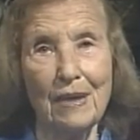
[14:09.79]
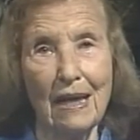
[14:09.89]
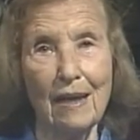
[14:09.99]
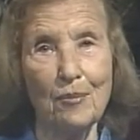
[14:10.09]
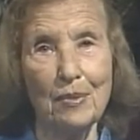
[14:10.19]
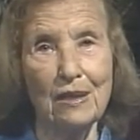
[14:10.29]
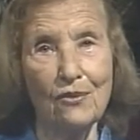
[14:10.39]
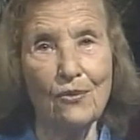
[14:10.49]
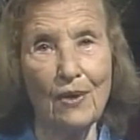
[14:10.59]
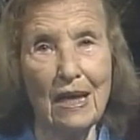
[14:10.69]
be able
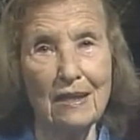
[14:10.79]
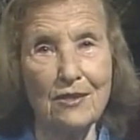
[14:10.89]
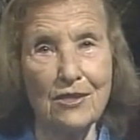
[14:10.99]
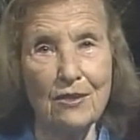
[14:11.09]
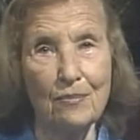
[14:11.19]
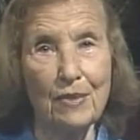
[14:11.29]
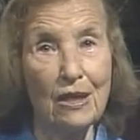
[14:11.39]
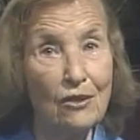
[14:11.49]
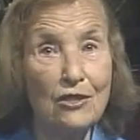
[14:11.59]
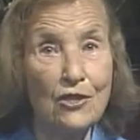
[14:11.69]
to answer
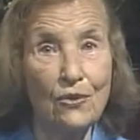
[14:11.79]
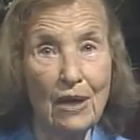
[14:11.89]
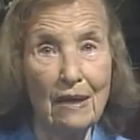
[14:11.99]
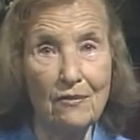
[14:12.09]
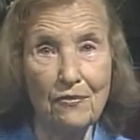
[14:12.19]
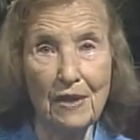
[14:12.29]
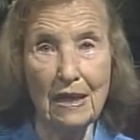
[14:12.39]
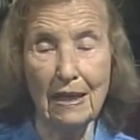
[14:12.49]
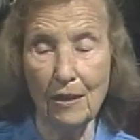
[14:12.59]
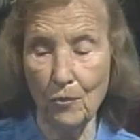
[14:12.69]
because you're not
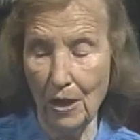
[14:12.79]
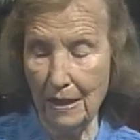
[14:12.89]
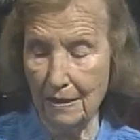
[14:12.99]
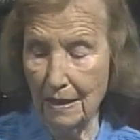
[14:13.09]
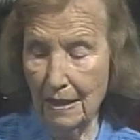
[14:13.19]
feeling well.